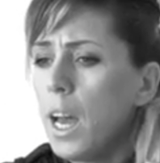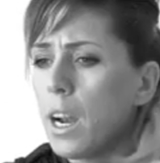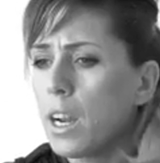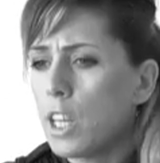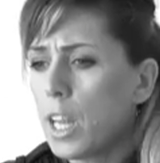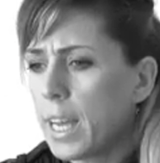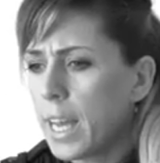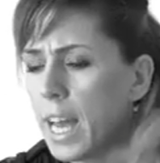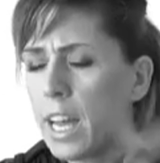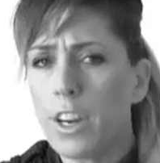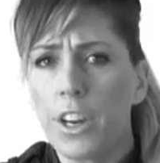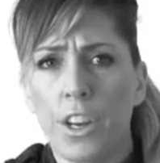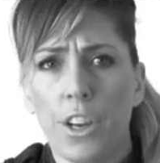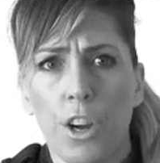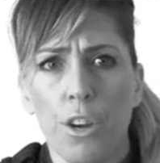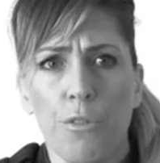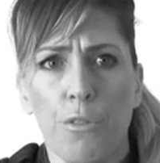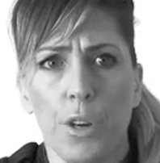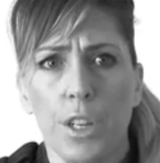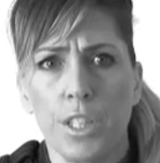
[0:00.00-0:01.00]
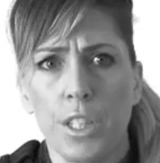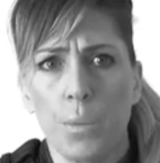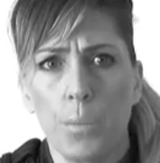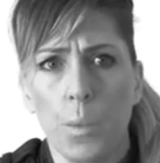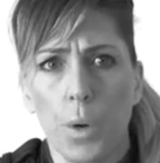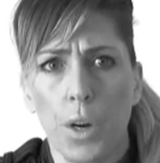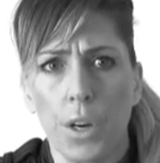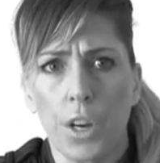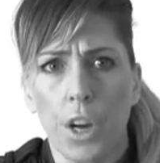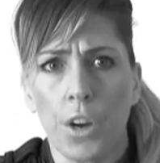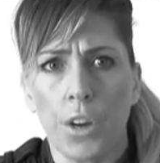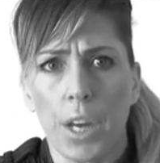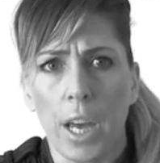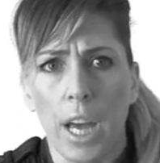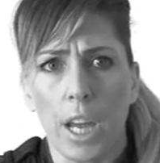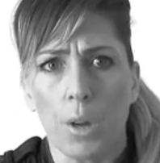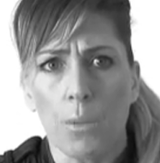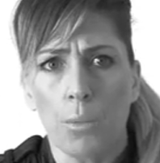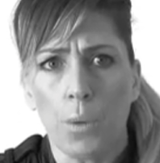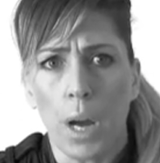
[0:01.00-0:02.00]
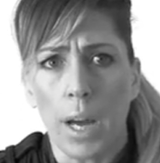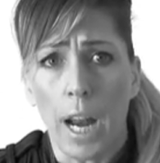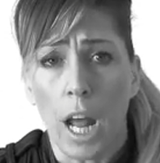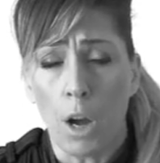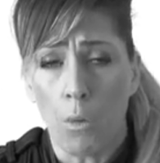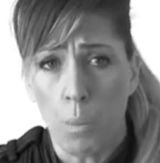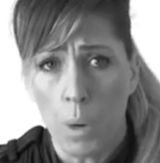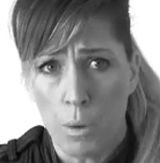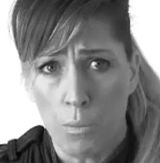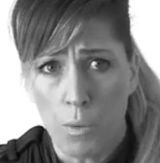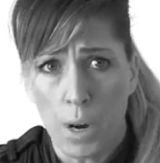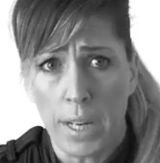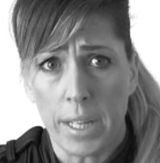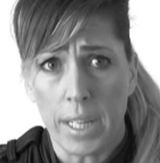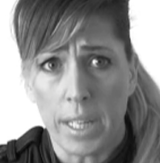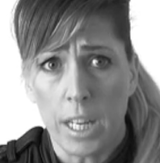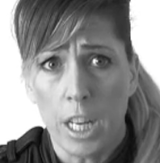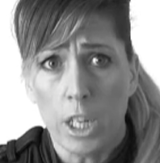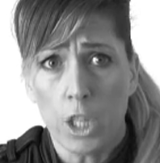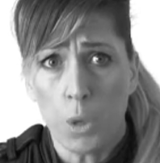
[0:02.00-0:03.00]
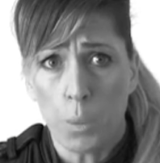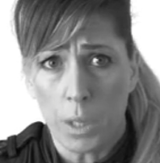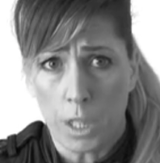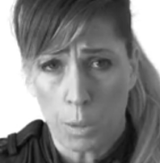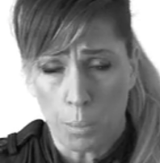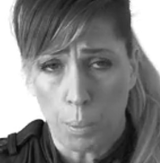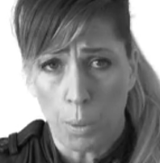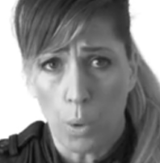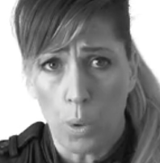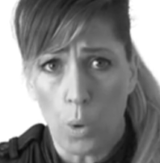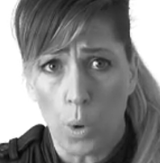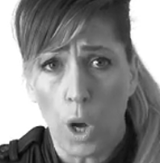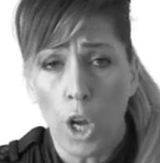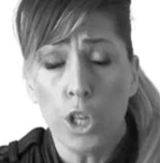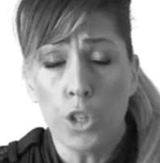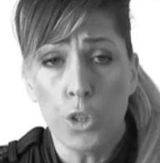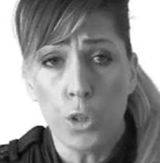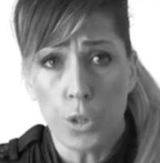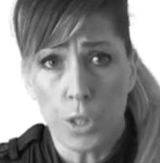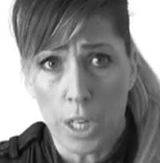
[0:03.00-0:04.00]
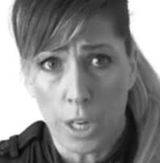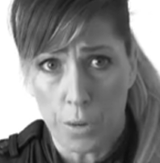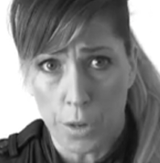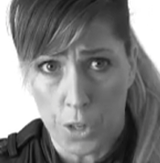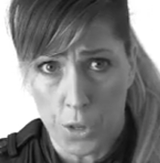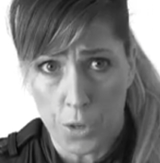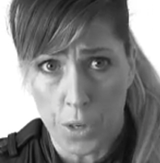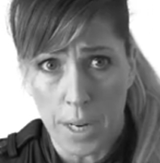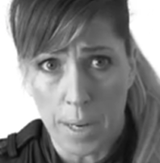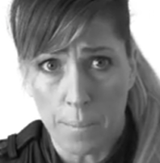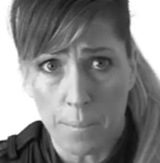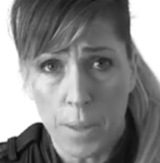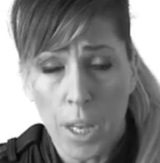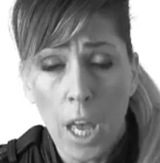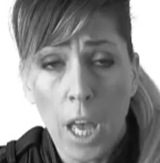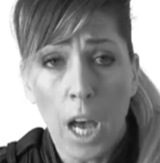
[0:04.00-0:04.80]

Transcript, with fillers: And I'm like, how did it go for you? It didn't work. Okay, right, are we ready to explore new territory?